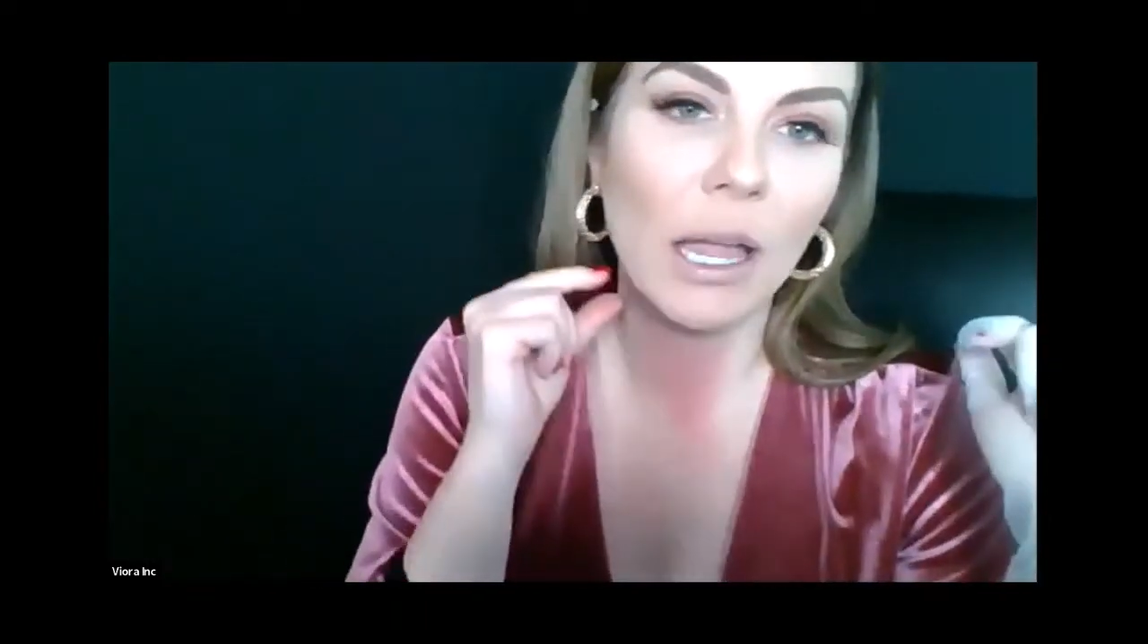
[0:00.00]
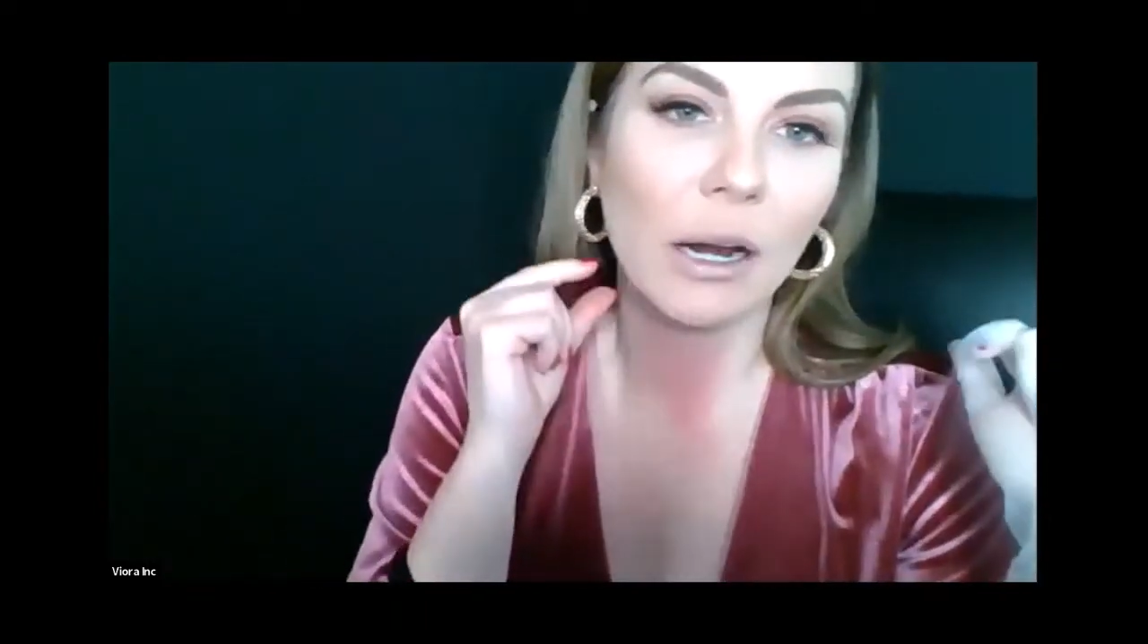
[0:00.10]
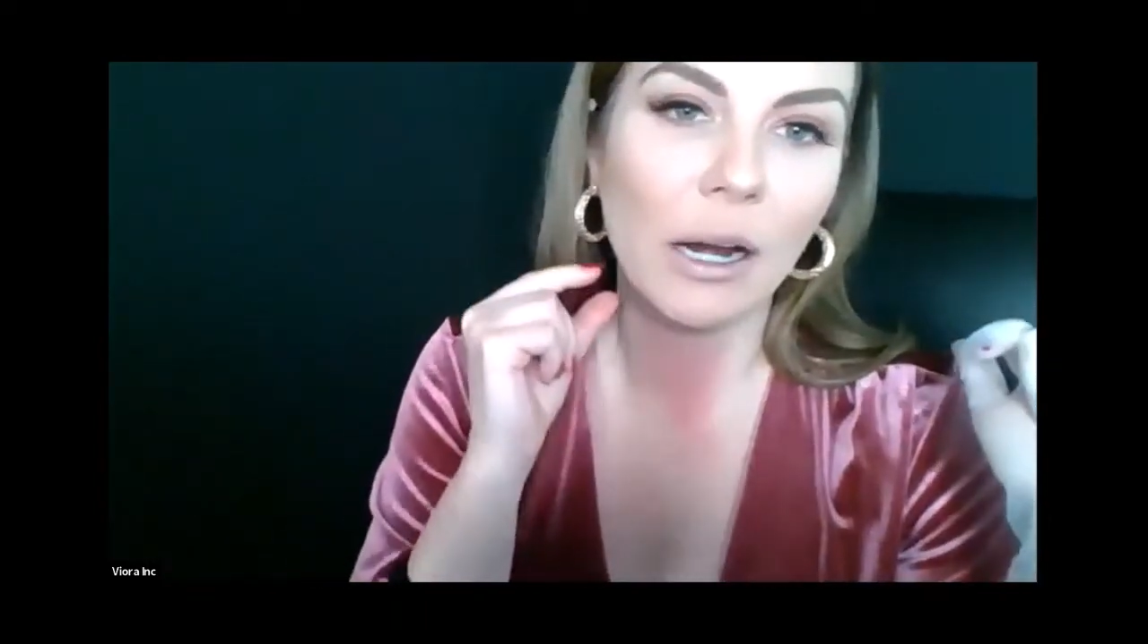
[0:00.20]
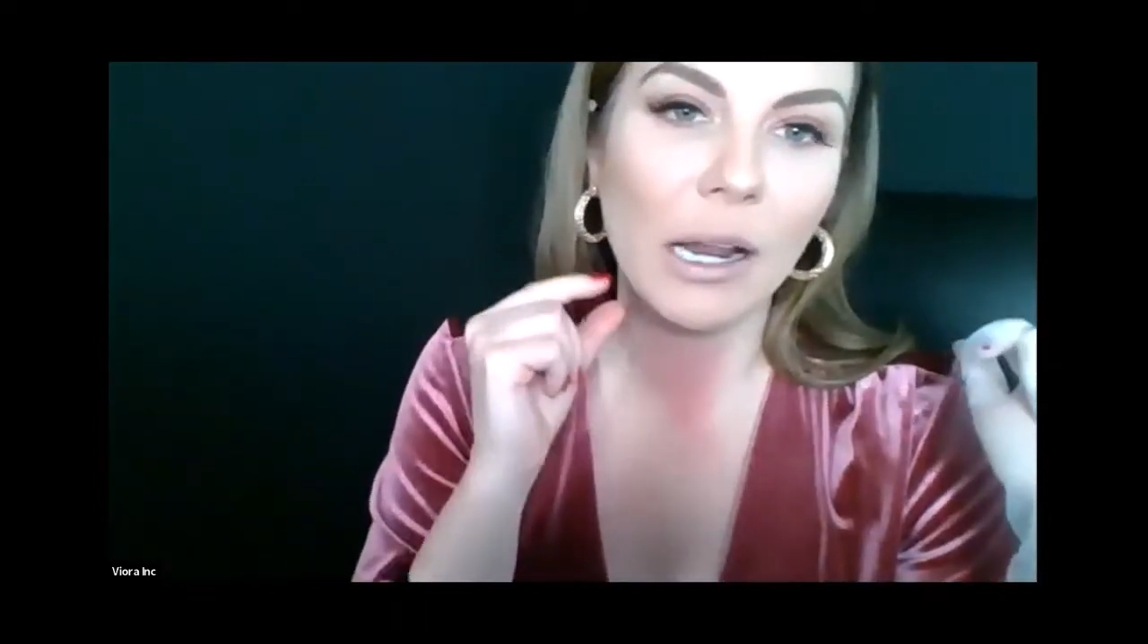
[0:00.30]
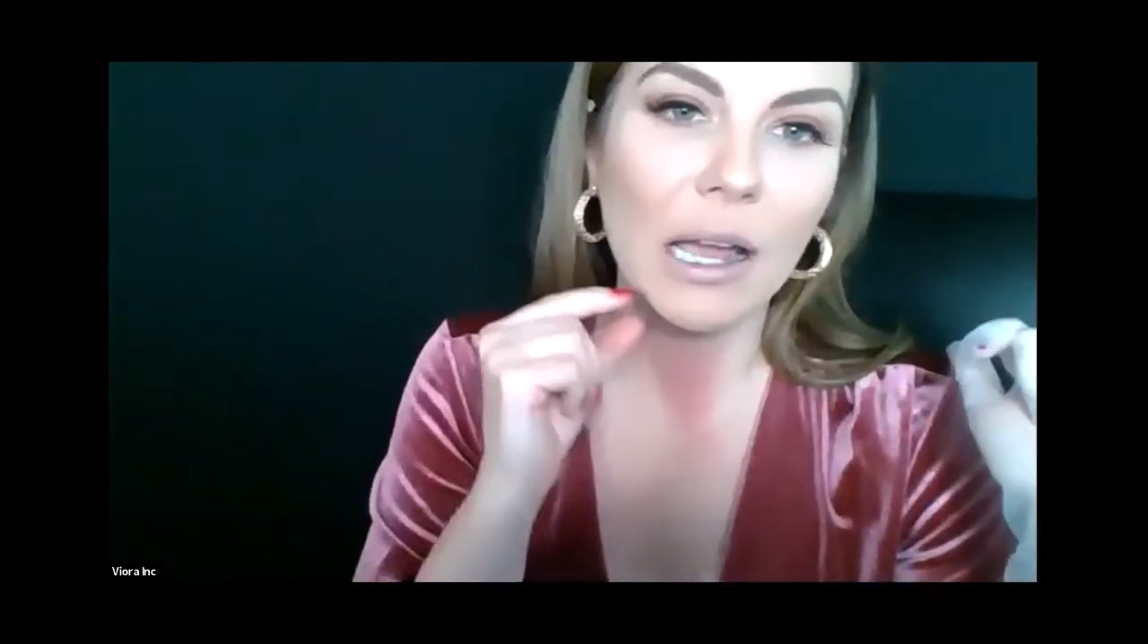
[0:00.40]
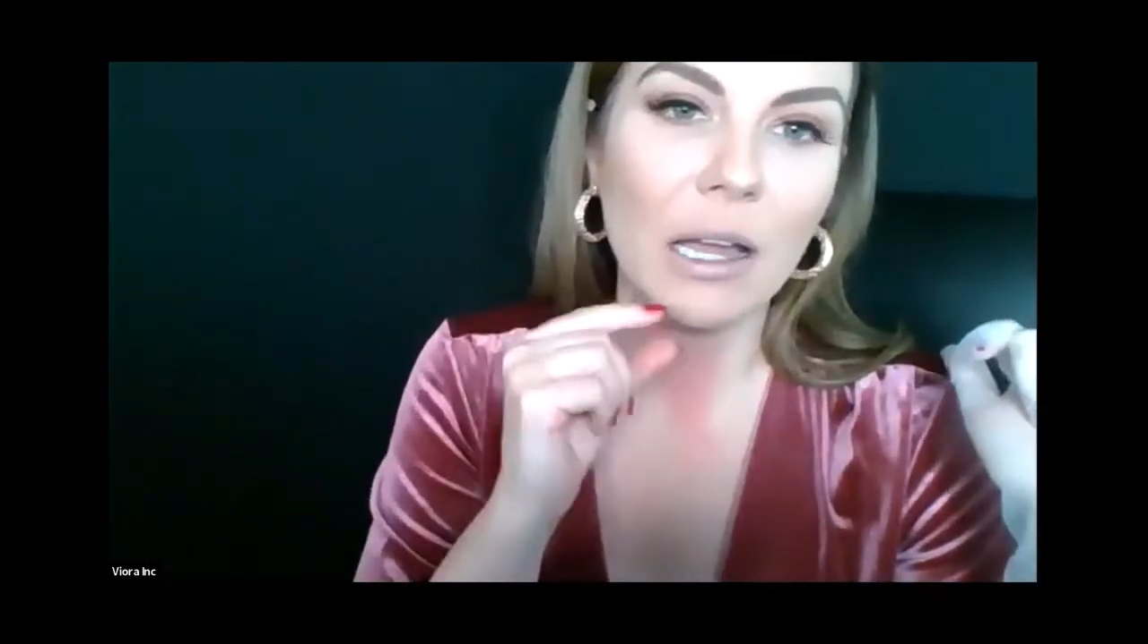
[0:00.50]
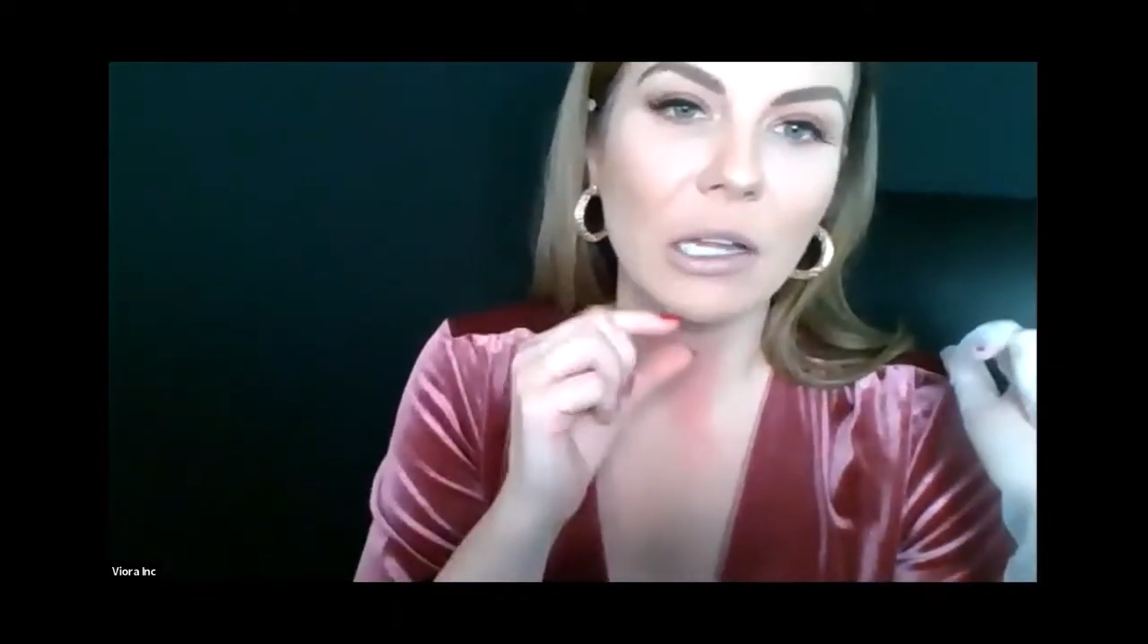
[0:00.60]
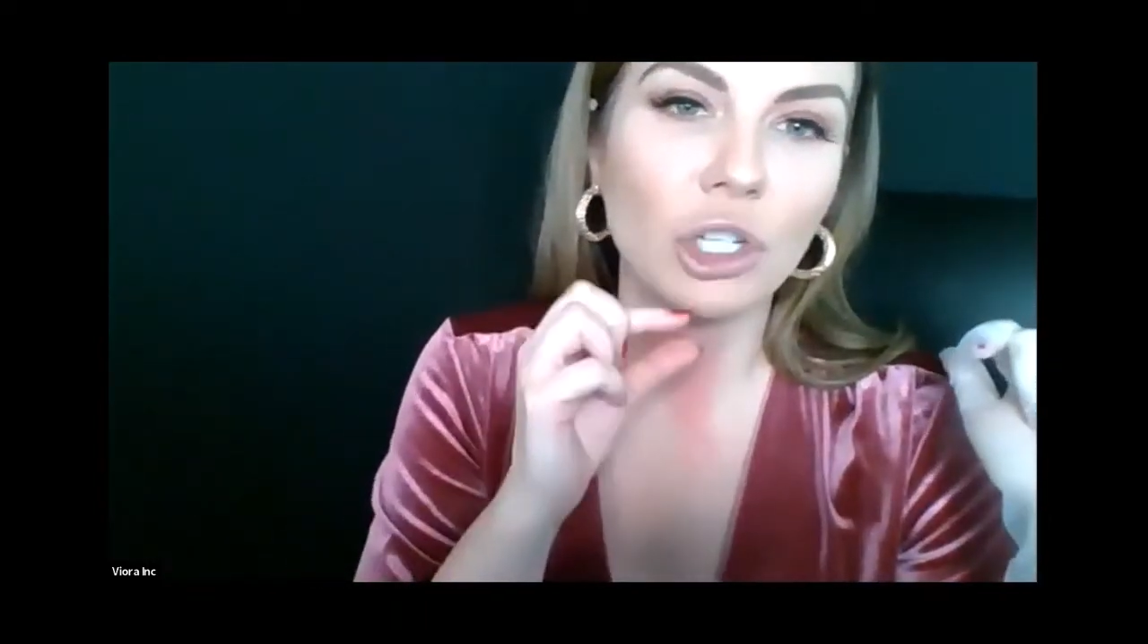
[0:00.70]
area,